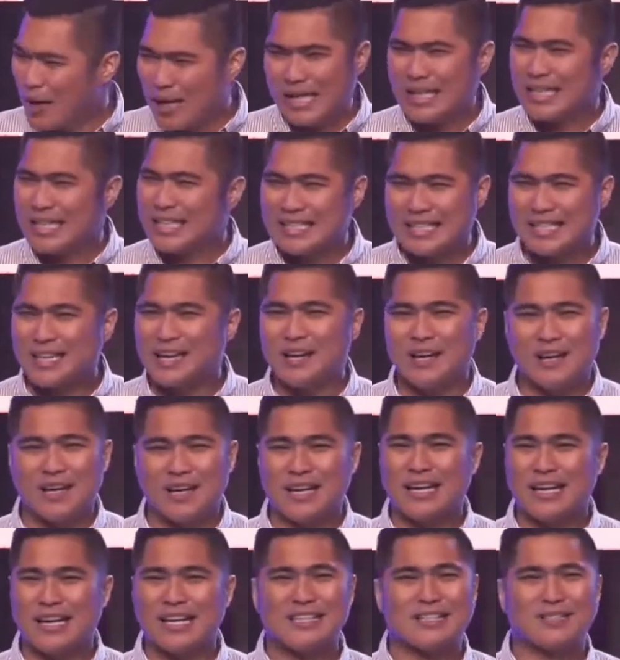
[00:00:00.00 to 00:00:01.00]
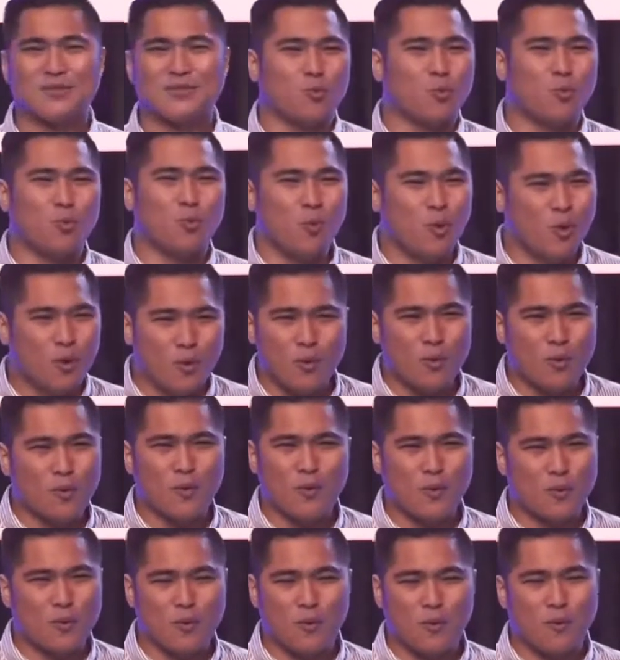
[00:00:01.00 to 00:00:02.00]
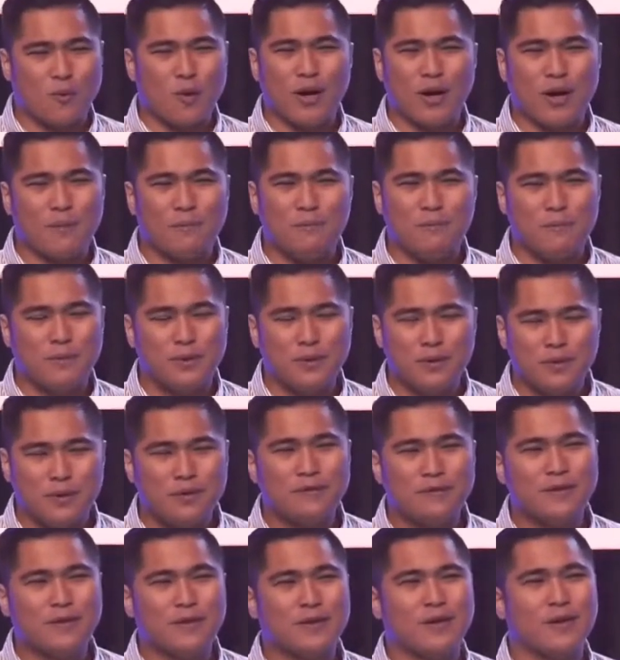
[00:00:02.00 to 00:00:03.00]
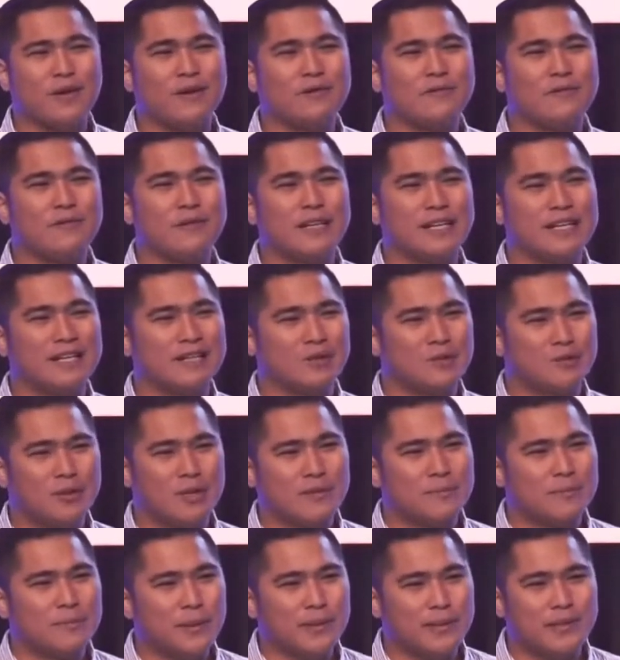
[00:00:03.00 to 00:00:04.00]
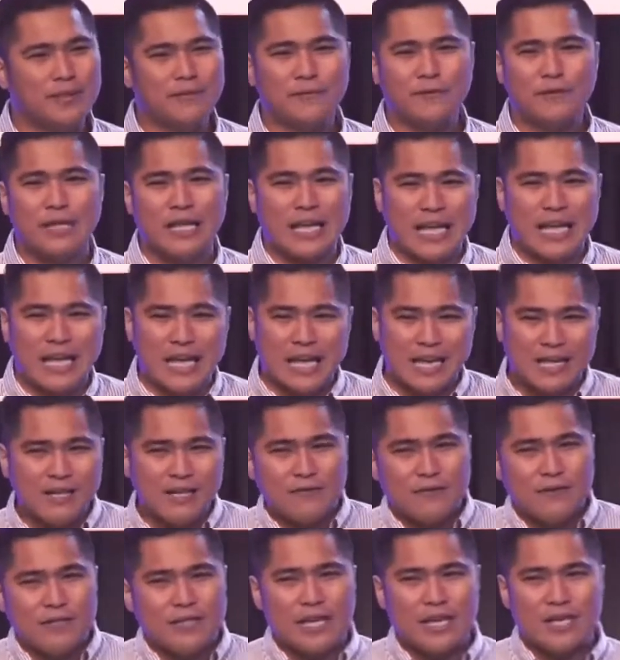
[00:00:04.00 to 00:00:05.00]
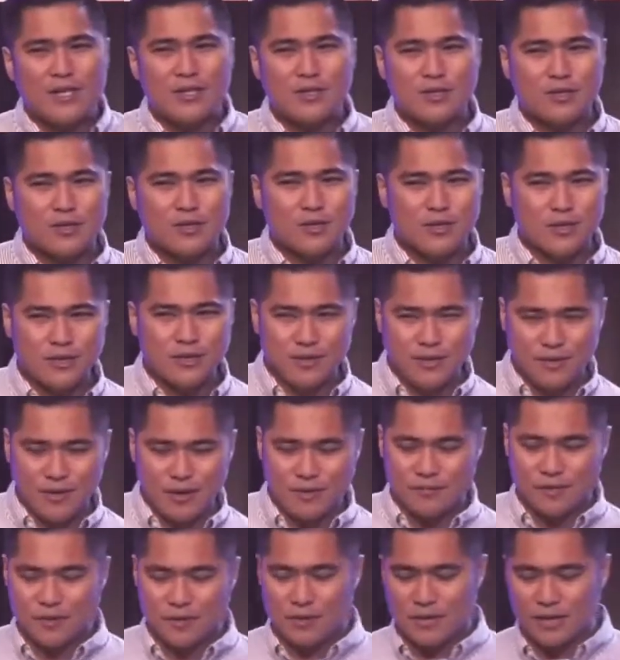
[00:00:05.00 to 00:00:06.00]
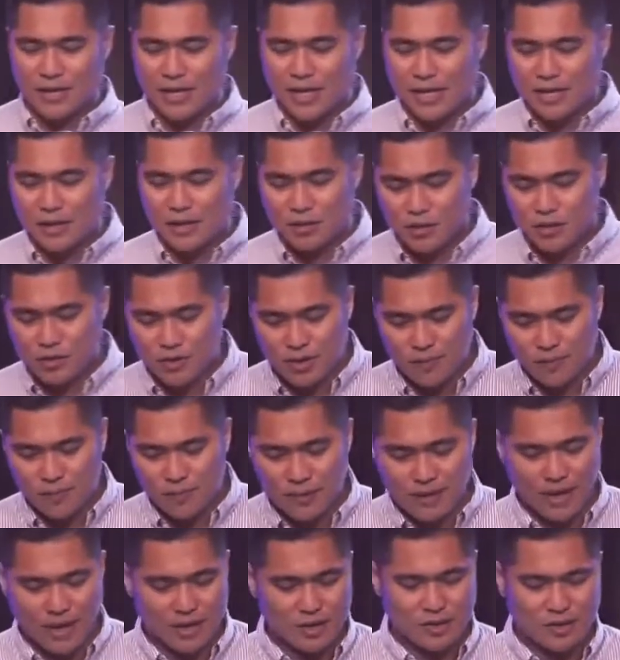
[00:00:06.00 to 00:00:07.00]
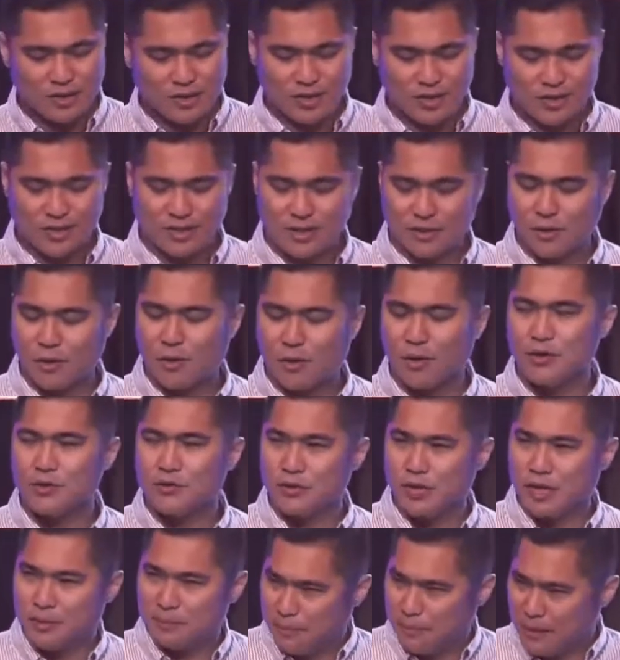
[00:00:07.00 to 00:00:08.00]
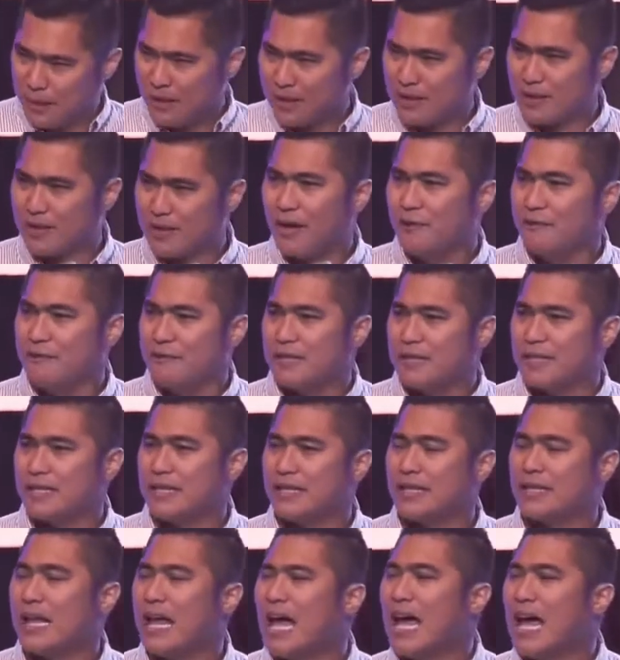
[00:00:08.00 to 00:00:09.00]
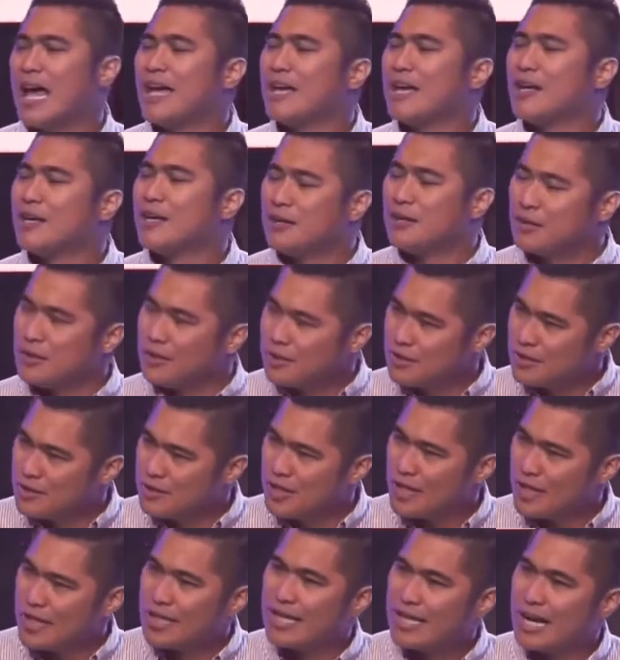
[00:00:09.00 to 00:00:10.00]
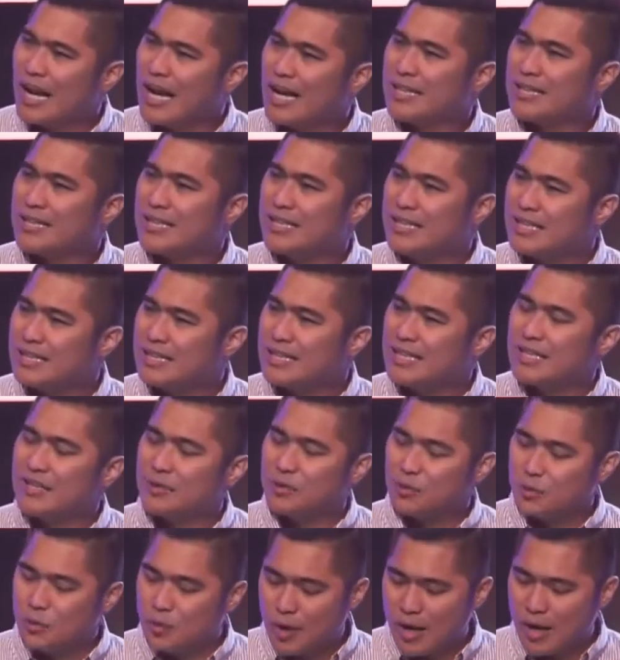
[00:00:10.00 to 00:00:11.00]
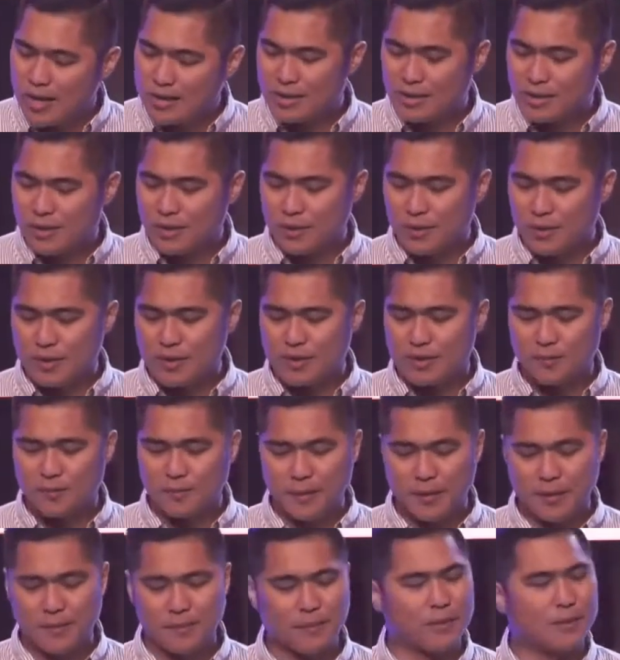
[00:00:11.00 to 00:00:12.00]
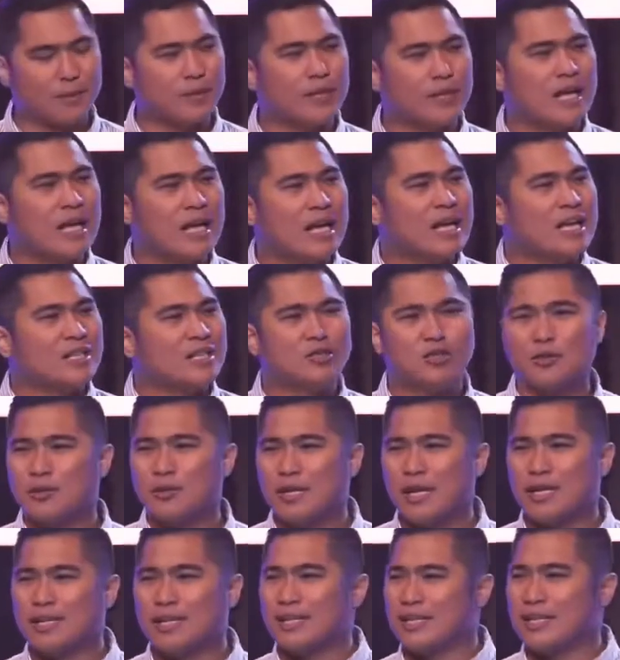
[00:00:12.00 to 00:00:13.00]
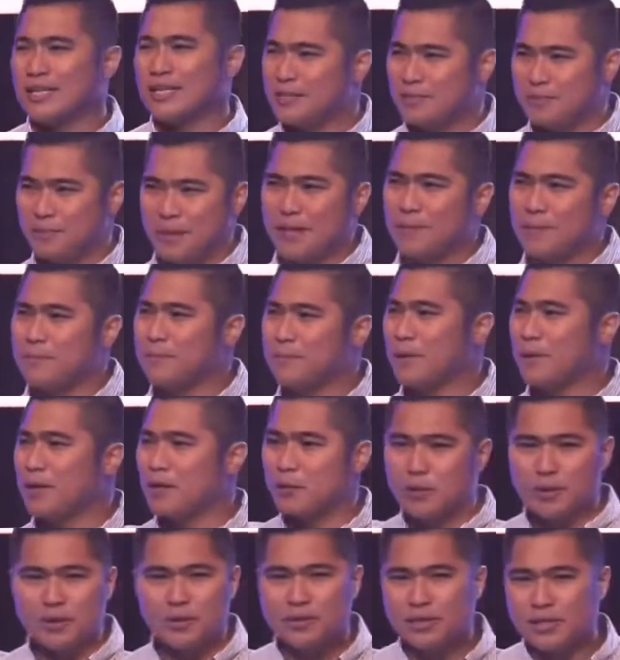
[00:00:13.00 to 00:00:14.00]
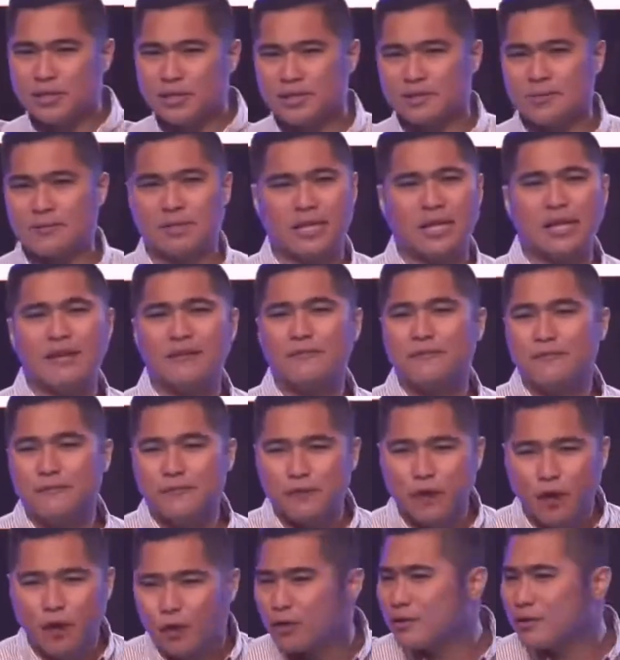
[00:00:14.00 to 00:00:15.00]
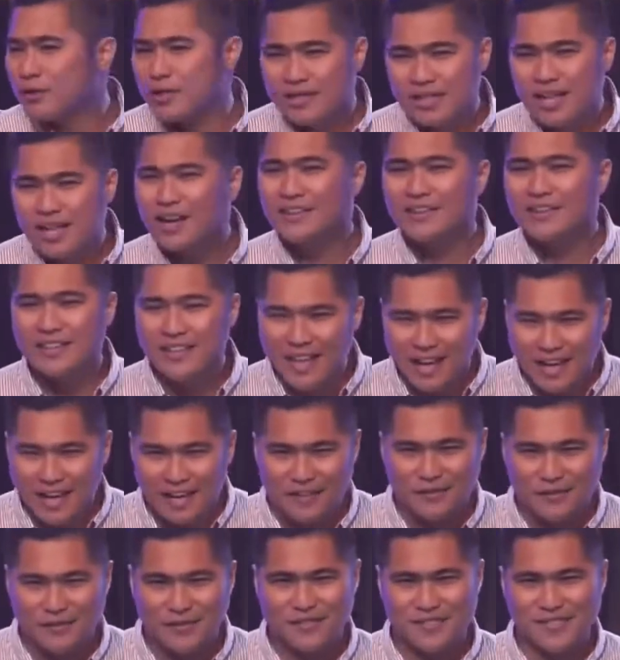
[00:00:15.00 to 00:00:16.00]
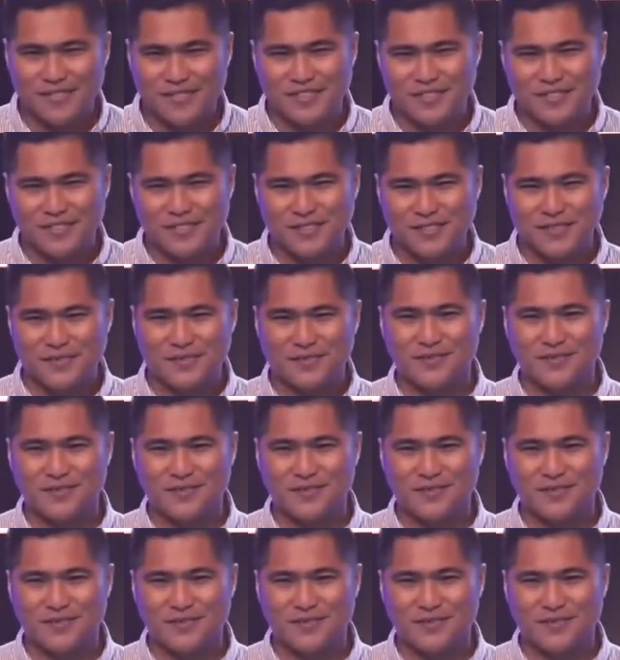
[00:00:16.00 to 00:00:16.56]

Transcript: it's a, it's, what a beautiful covenant, what a beautiful invitation of a relationship, not just a contract, but a covenant. You know, you see, God didn't rescue his people so that his people will just live ordinary lives.